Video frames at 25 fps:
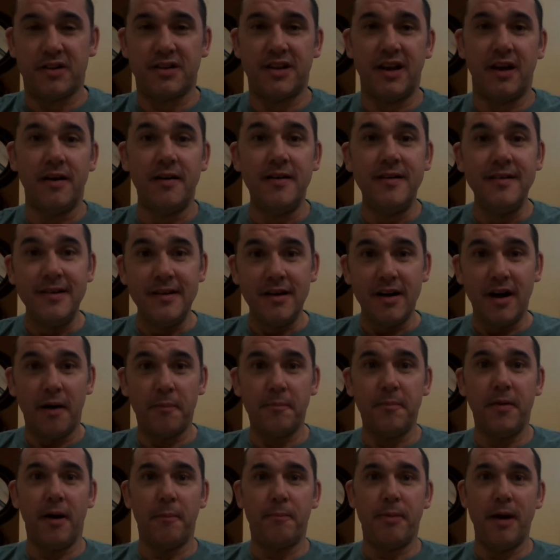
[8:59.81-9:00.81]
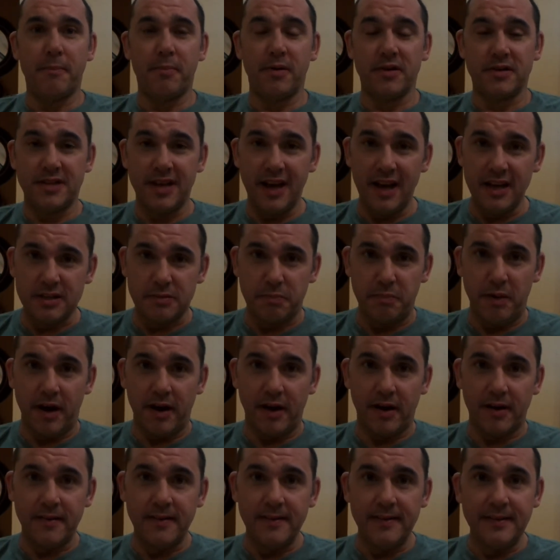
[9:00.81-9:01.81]
ta- a, a pepper tastes
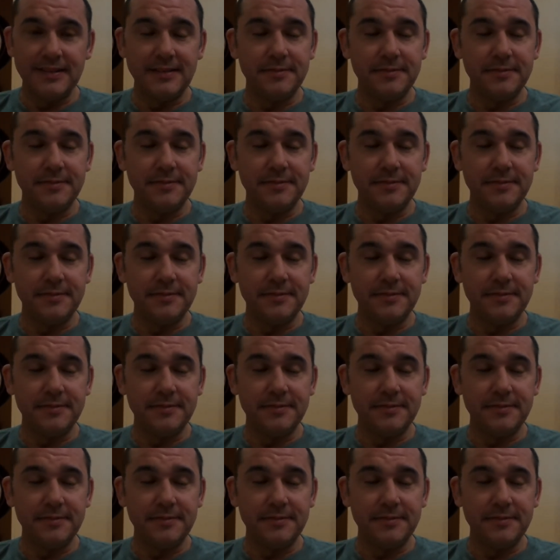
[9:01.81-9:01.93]
better